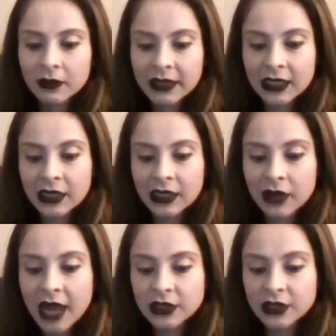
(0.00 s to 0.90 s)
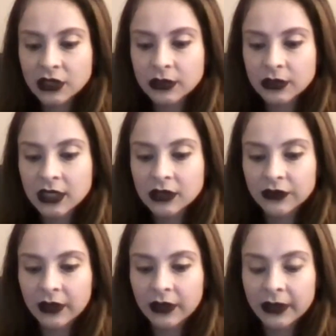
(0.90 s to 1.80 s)
me and another actor who was also
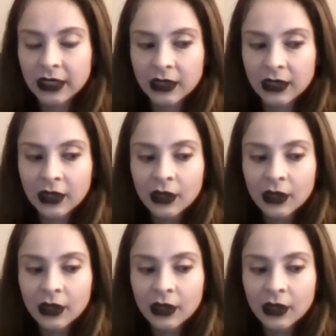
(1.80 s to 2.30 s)
filming.